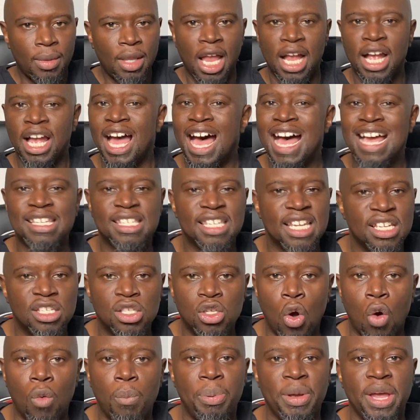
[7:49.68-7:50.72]
God says,
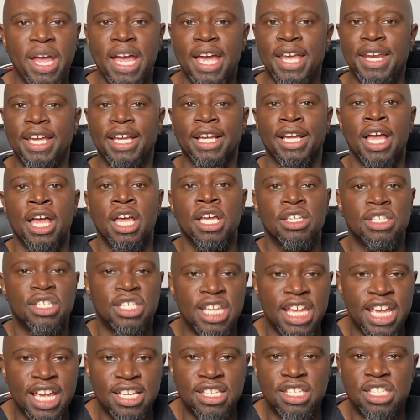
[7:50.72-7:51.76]
don't panic,
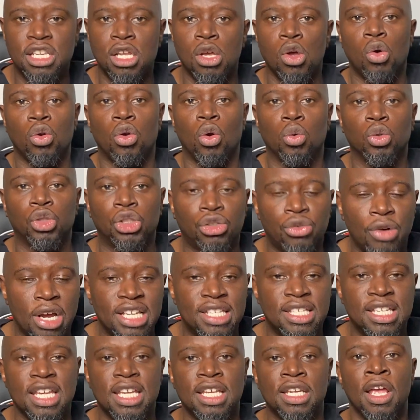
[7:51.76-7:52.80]
stand still, don't stress
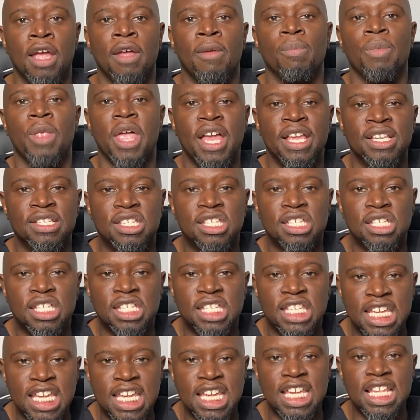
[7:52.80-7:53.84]
it, and
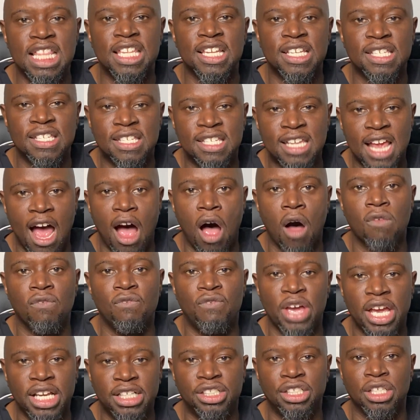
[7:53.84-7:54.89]
see the
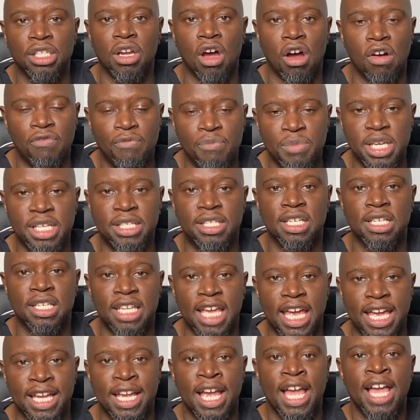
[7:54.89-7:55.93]
salvation of me
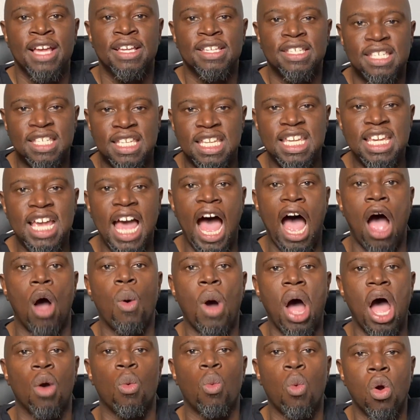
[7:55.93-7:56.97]
today. See how
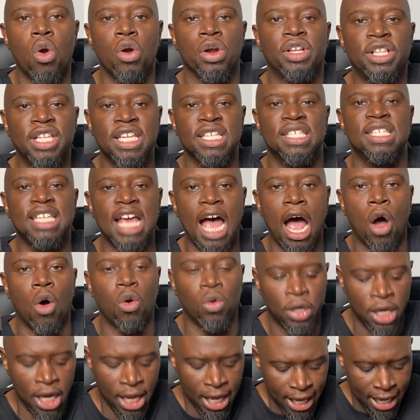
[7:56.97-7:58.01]
I work this out
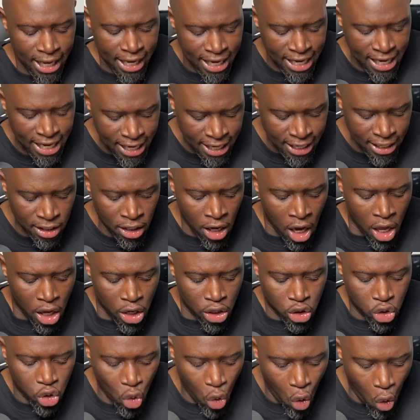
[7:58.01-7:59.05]
in
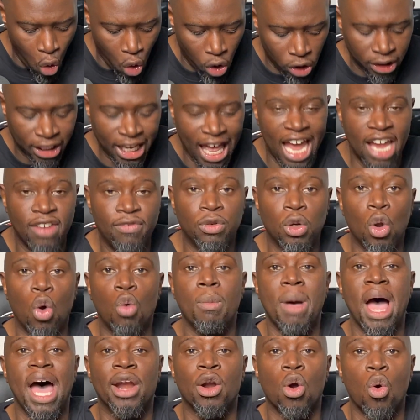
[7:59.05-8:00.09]
your life, no
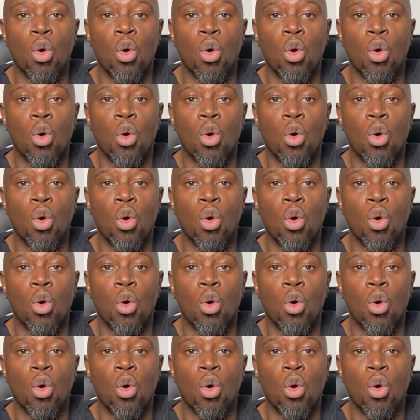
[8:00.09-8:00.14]
matter